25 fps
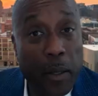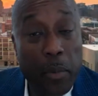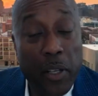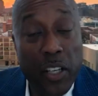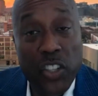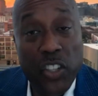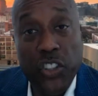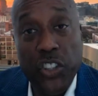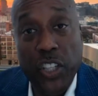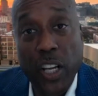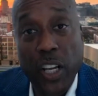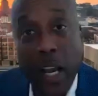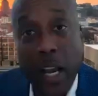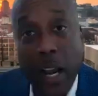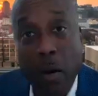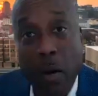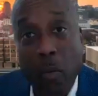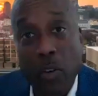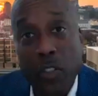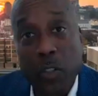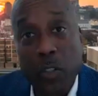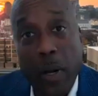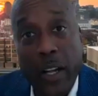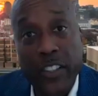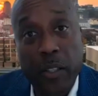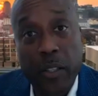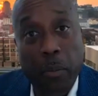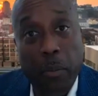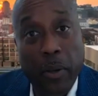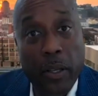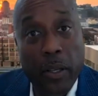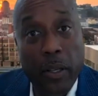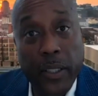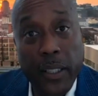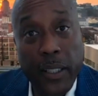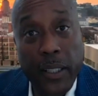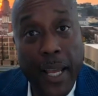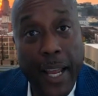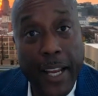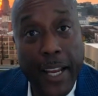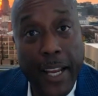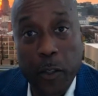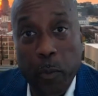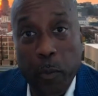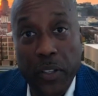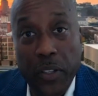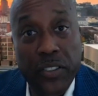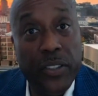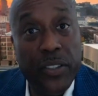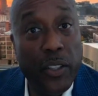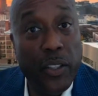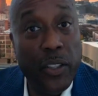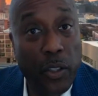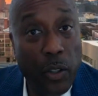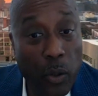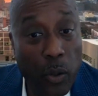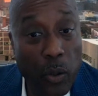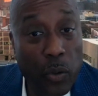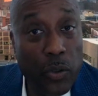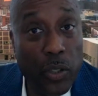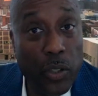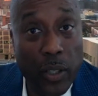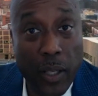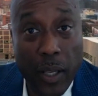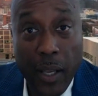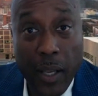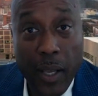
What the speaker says: a shared responsibility. The HBCUs